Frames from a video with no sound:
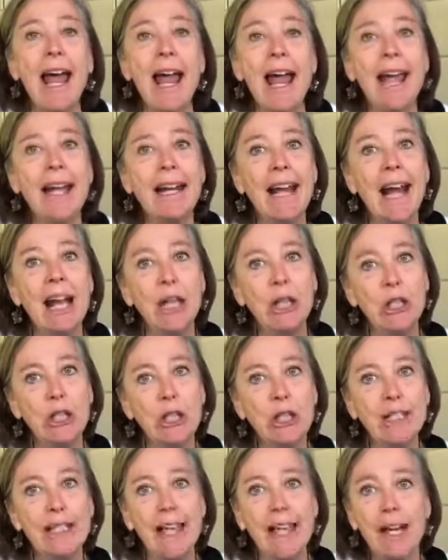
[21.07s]
And I
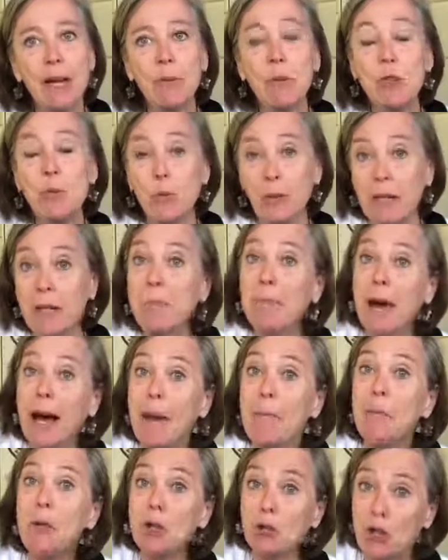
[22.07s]
looked and it was written by
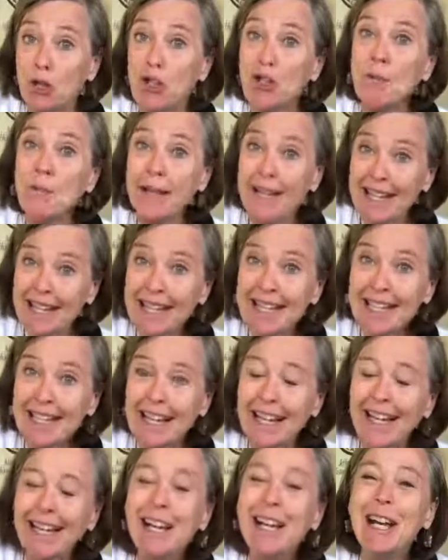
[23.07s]
Patricia
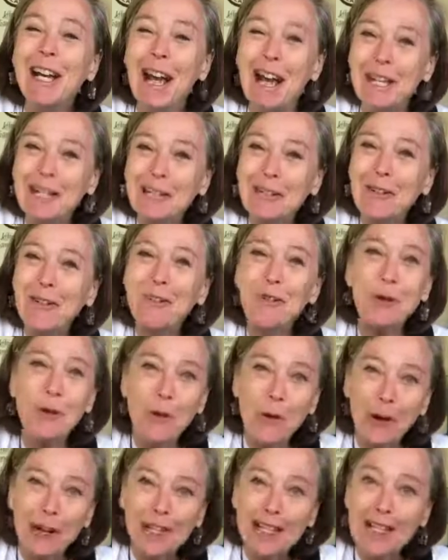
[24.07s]
McKissack. And so of
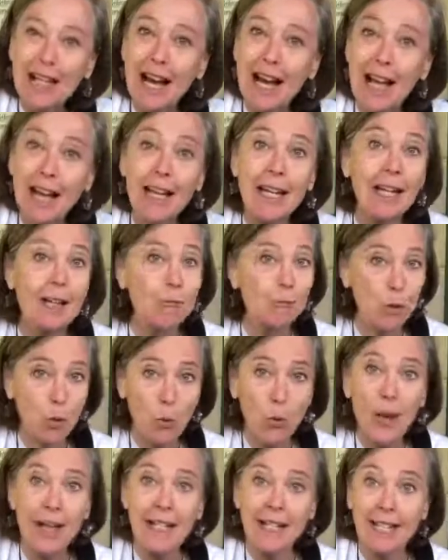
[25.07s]
course I
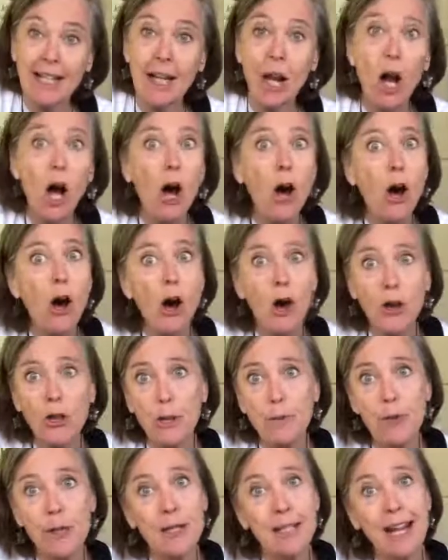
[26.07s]
requested all the
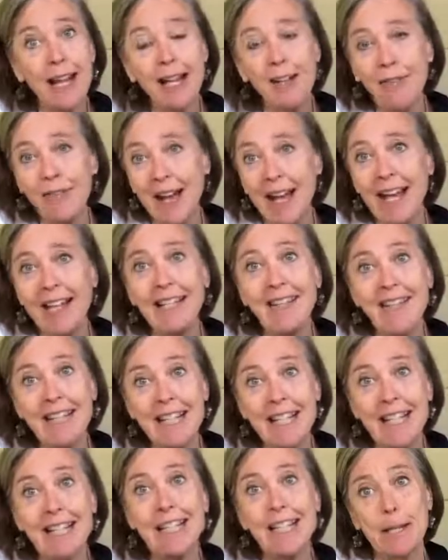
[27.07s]
books I could find in the
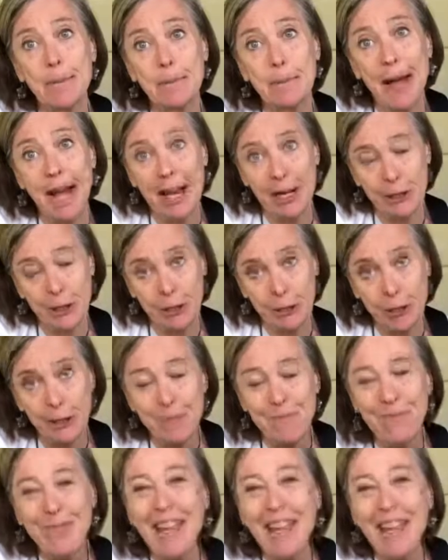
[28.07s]
system by her.